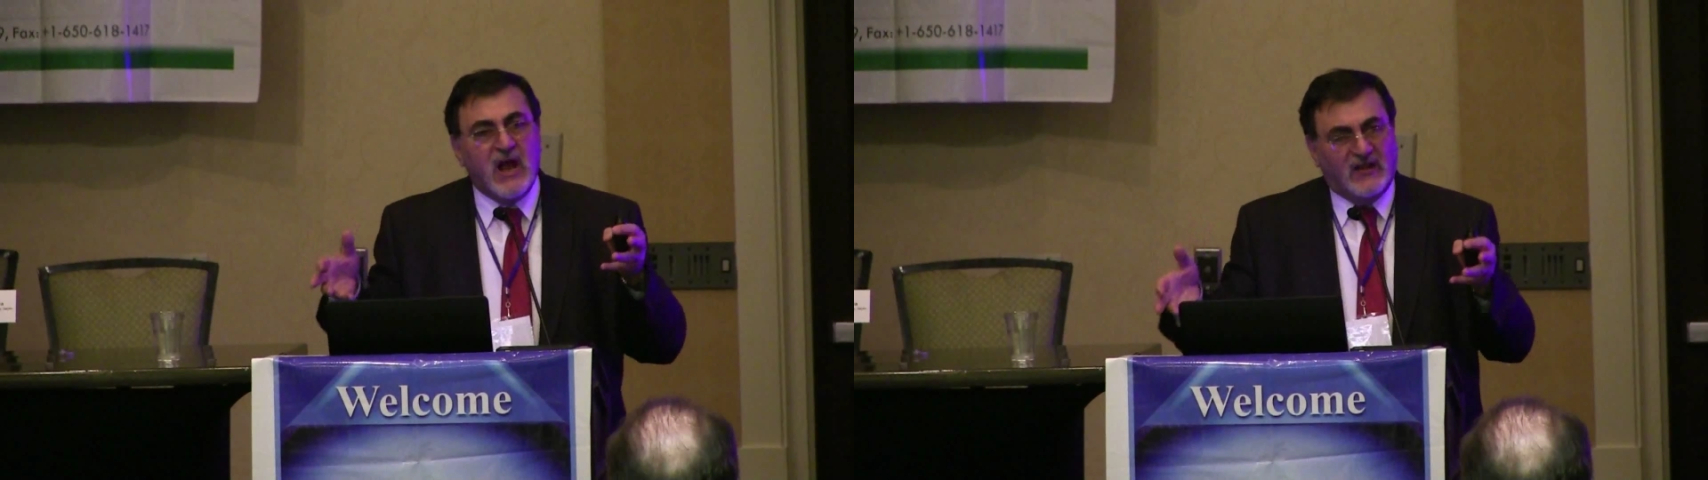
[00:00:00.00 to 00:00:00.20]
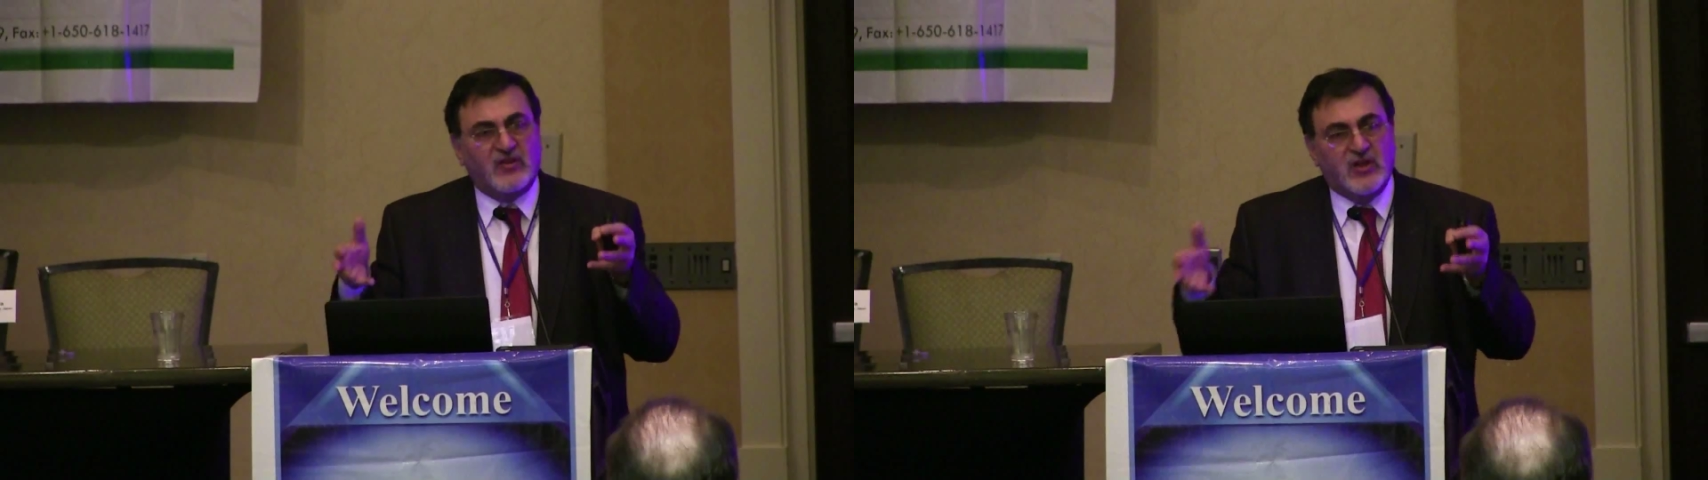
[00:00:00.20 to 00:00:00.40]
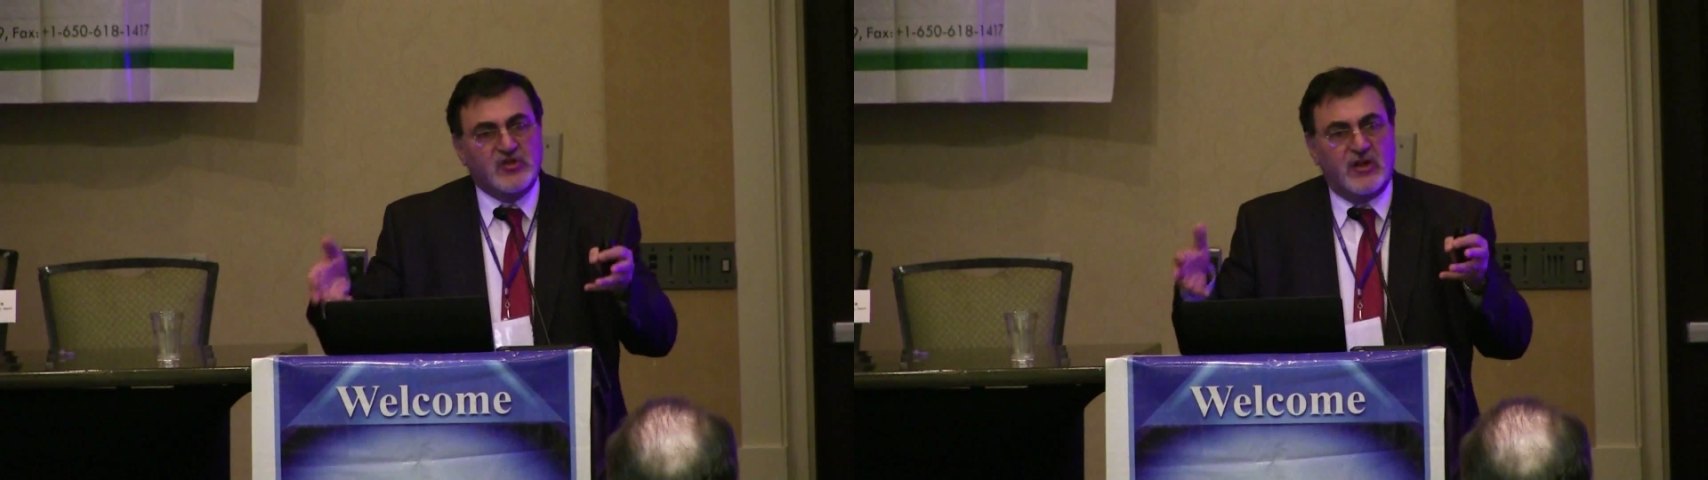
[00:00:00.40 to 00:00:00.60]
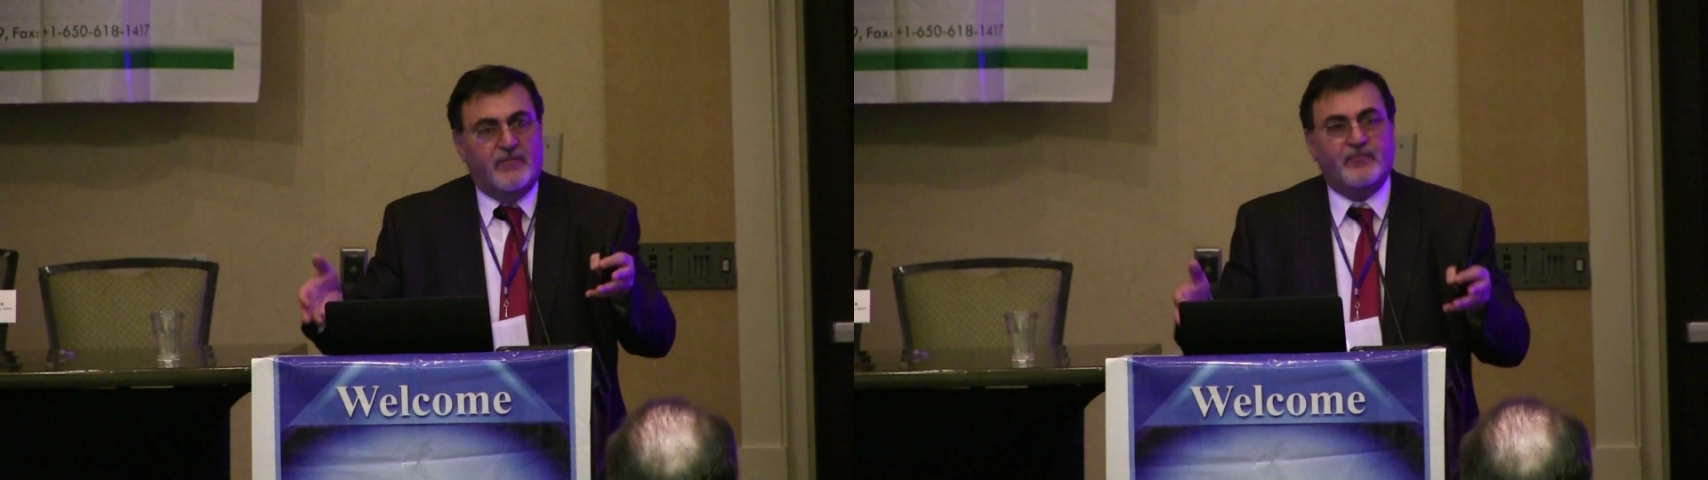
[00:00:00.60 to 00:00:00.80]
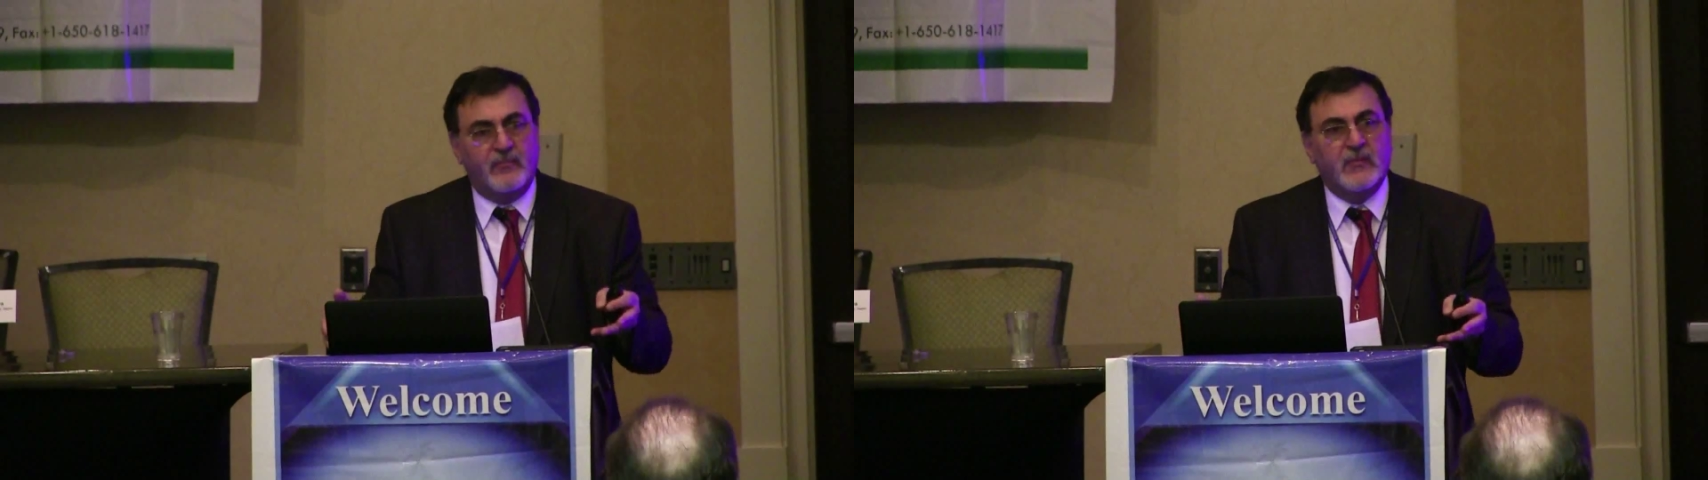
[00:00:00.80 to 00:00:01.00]
attention
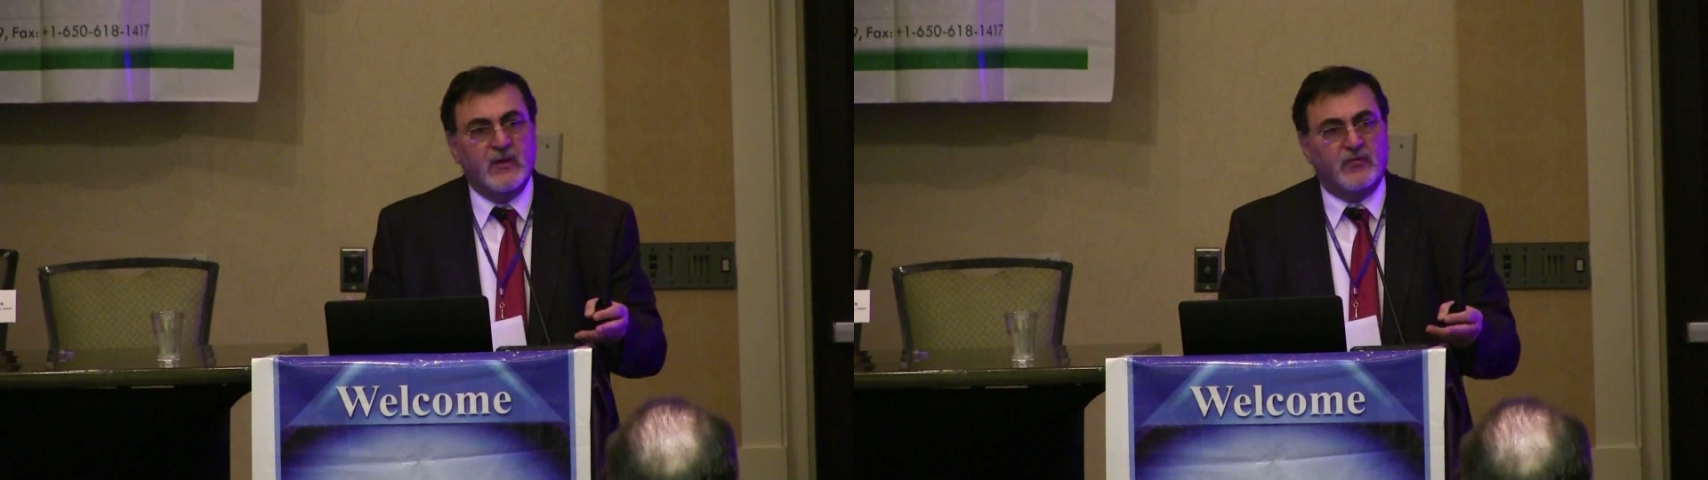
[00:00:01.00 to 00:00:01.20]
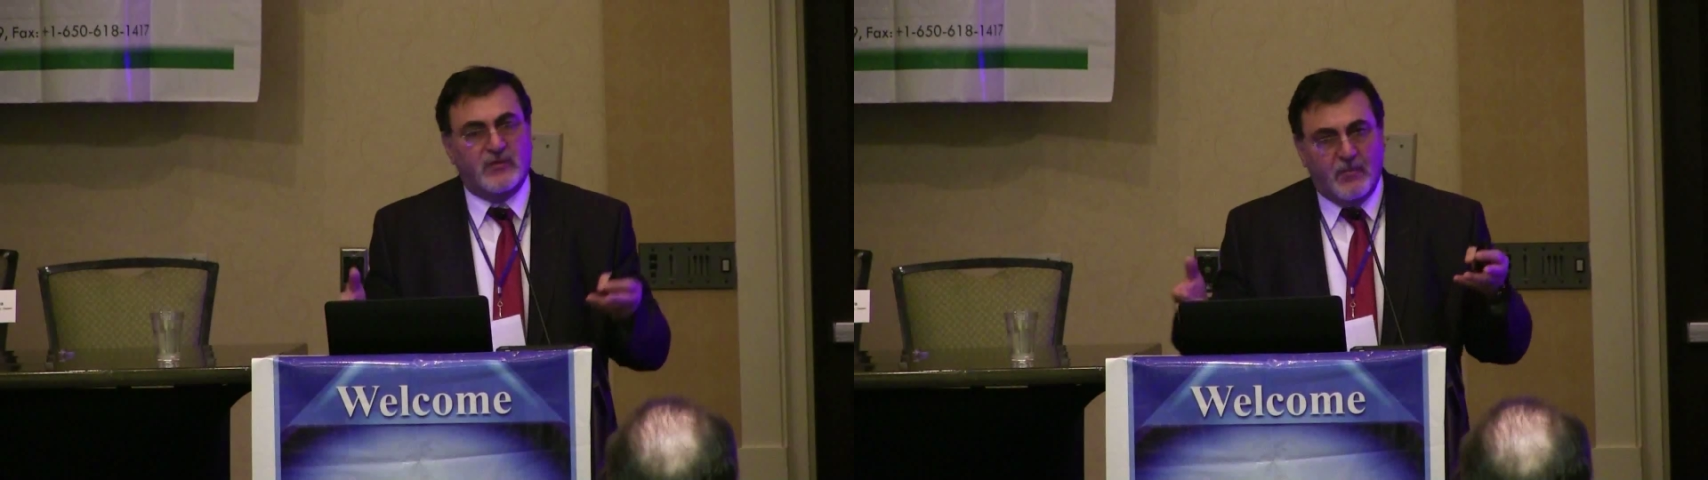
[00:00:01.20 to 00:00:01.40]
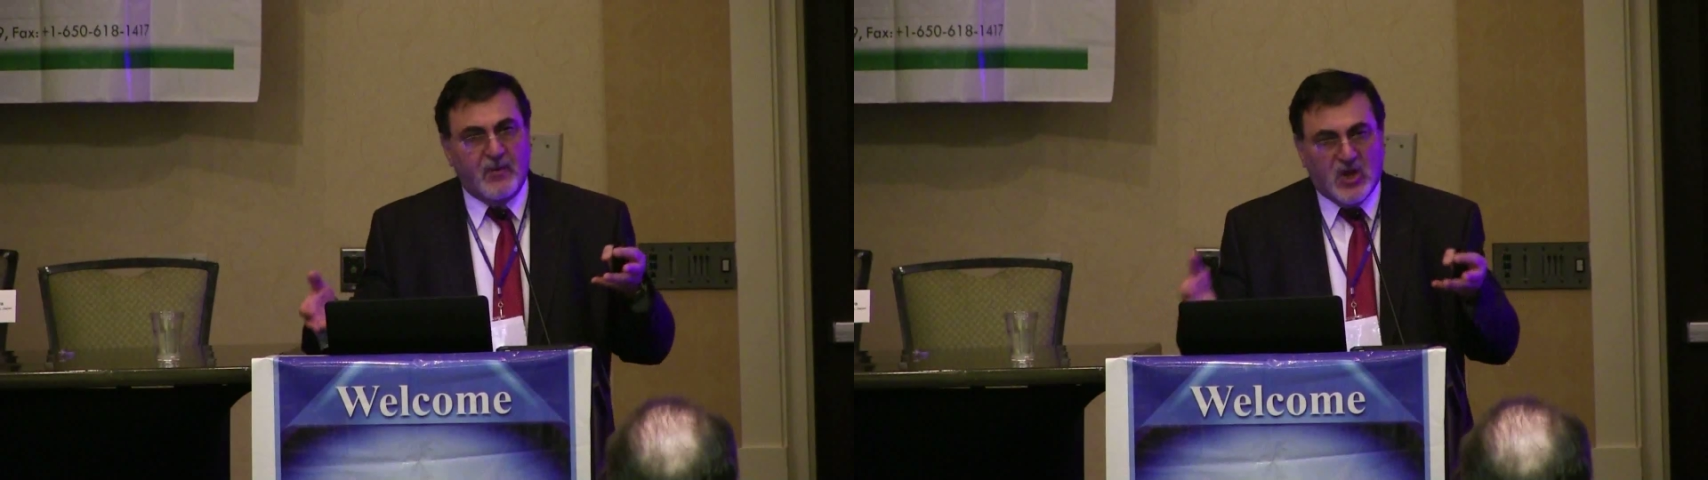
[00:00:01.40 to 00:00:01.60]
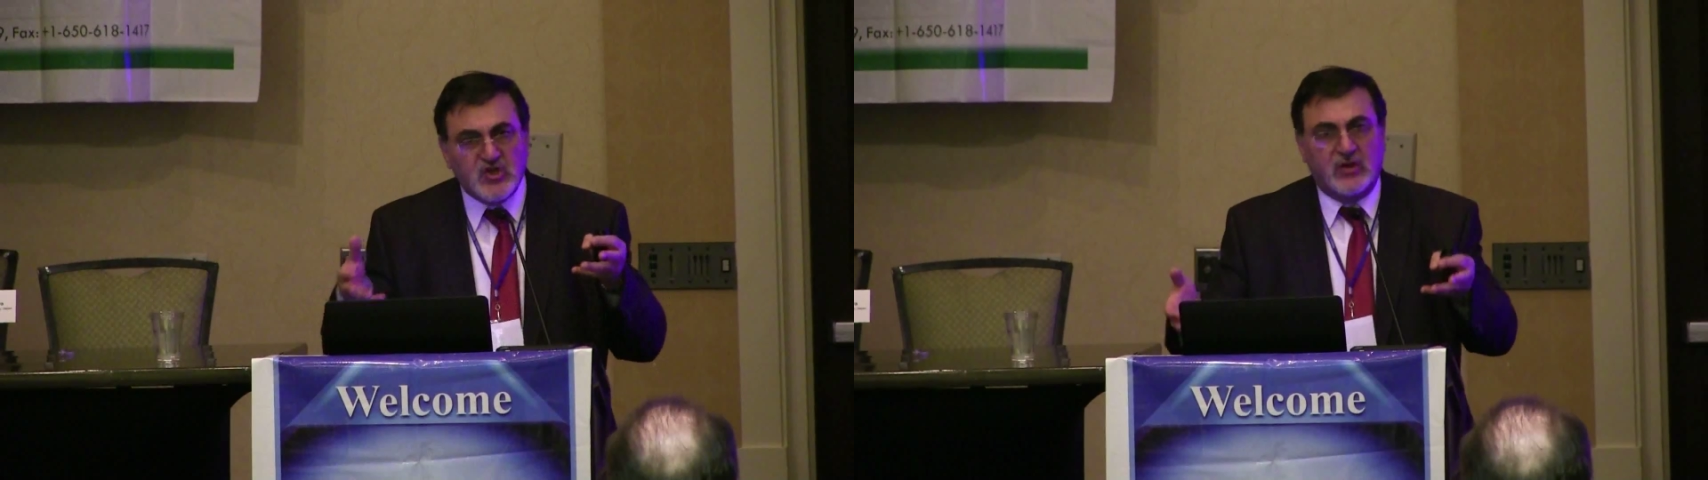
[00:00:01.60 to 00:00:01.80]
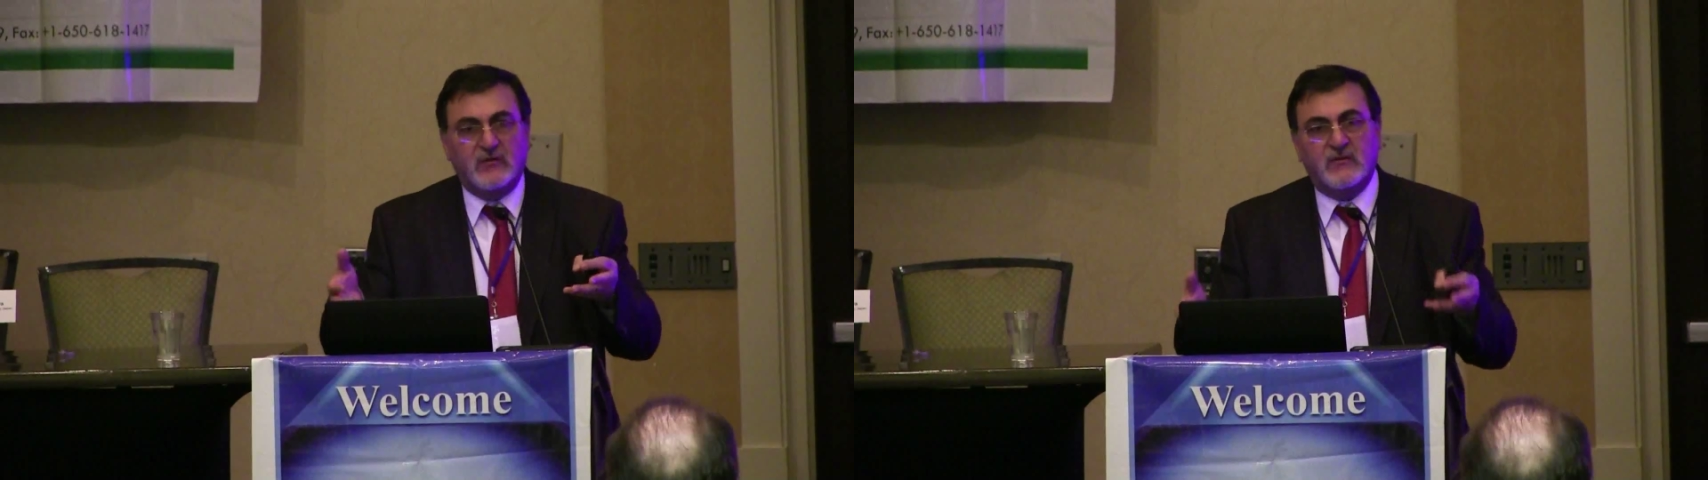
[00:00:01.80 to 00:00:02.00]
to the
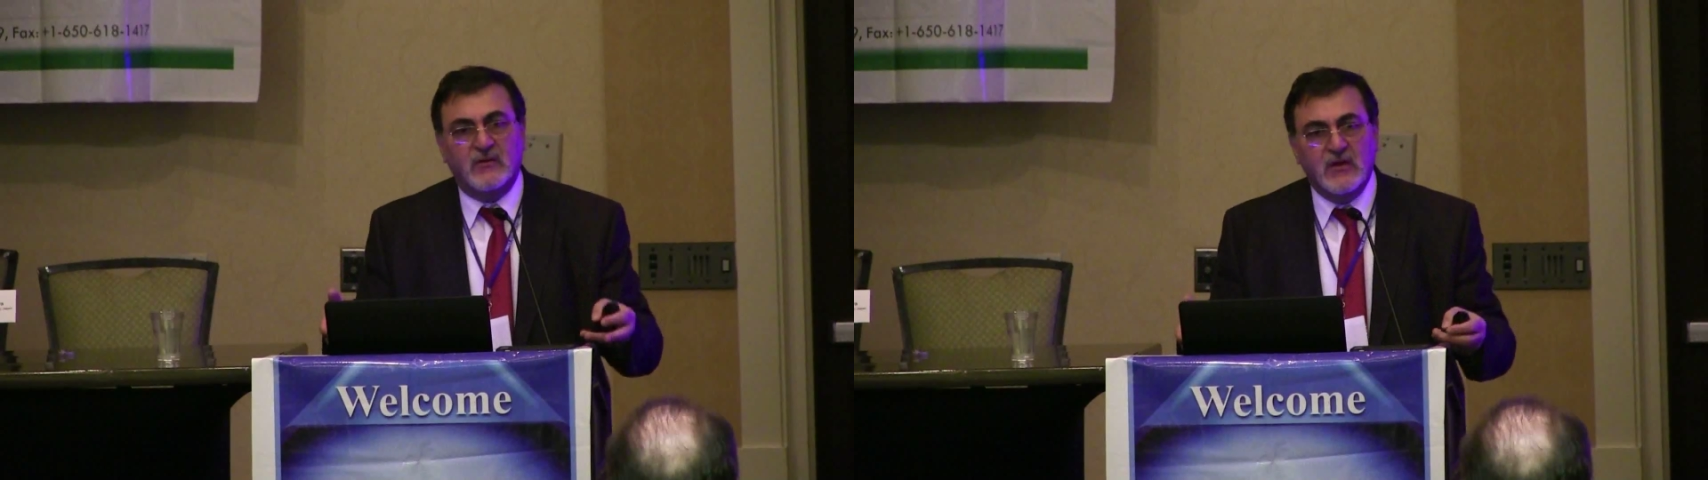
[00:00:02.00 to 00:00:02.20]
patient